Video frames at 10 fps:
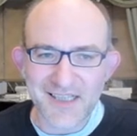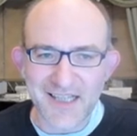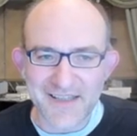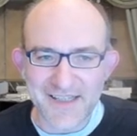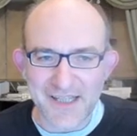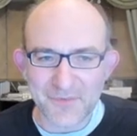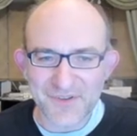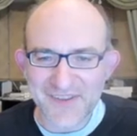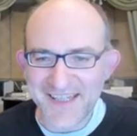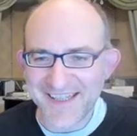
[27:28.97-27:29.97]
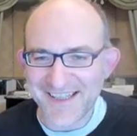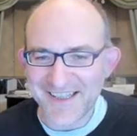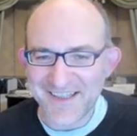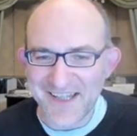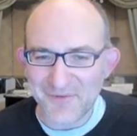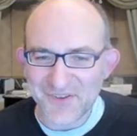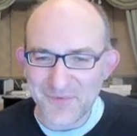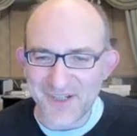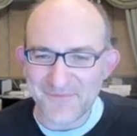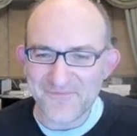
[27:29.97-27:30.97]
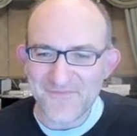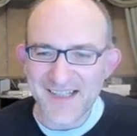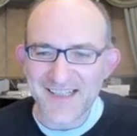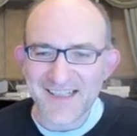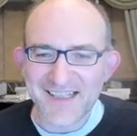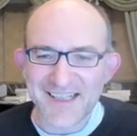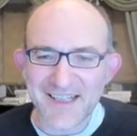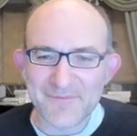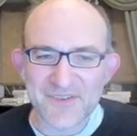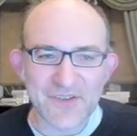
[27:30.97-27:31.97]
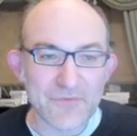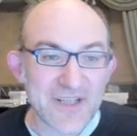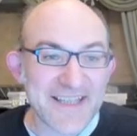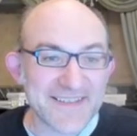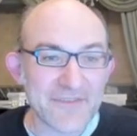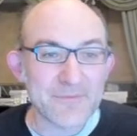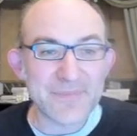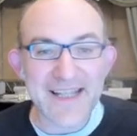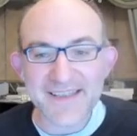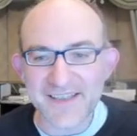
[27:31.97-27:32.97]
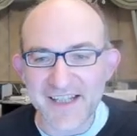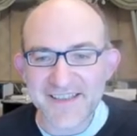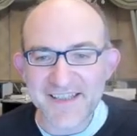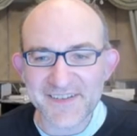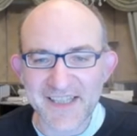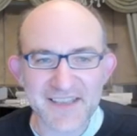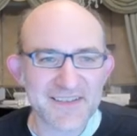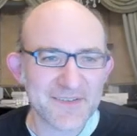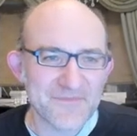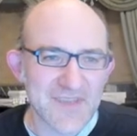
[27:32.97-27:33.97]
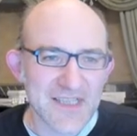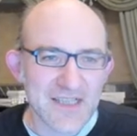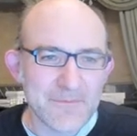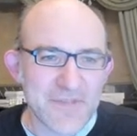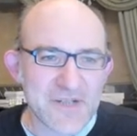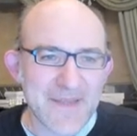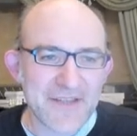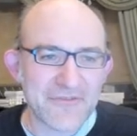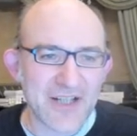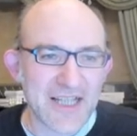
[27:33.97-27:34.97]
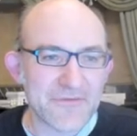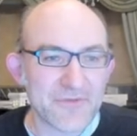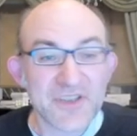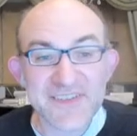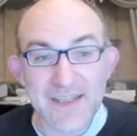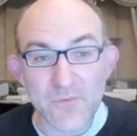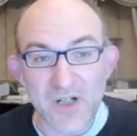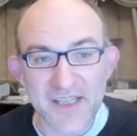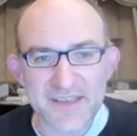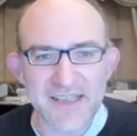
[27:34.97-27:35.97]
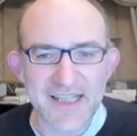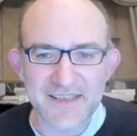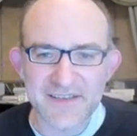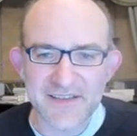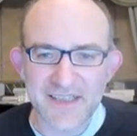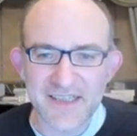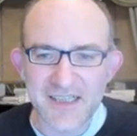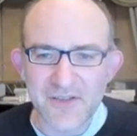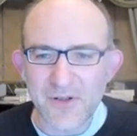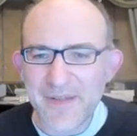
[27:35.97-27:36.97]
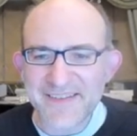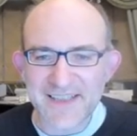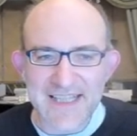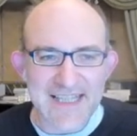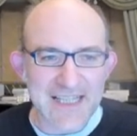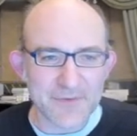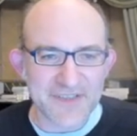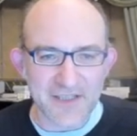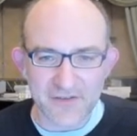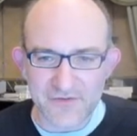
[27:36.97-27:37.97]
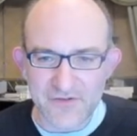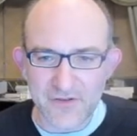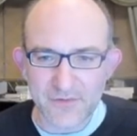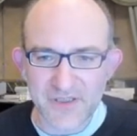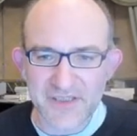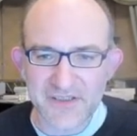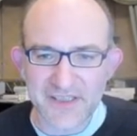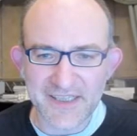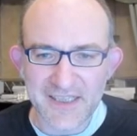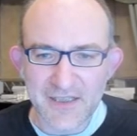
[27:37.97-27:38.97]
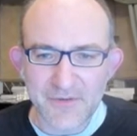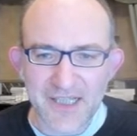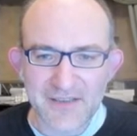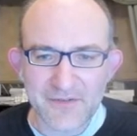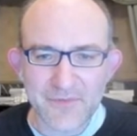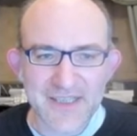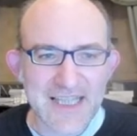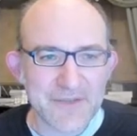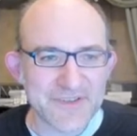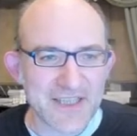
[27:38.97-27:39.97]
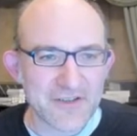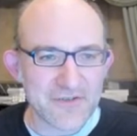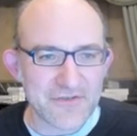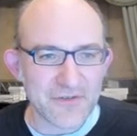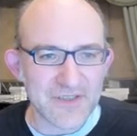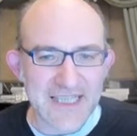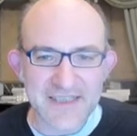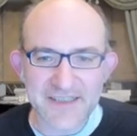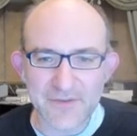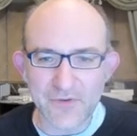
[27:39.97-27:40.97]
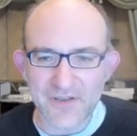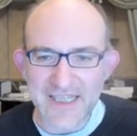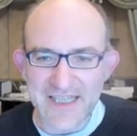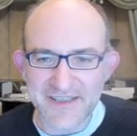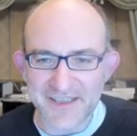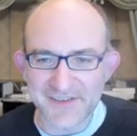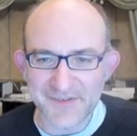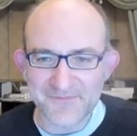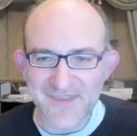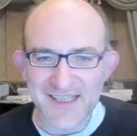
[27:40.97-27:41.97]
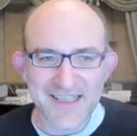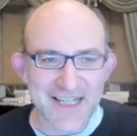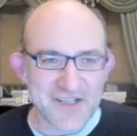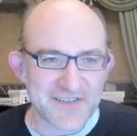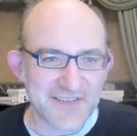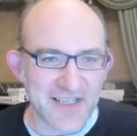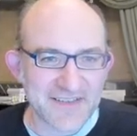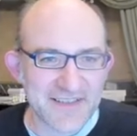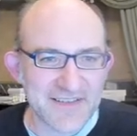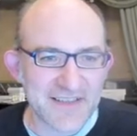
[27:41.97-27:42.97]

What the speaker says: think that was the one. So rook e7 played, knight e6, bishop a5, rook c1, and basically Leela was in control. And when Leela was in control, Leela did what Leela does, and just started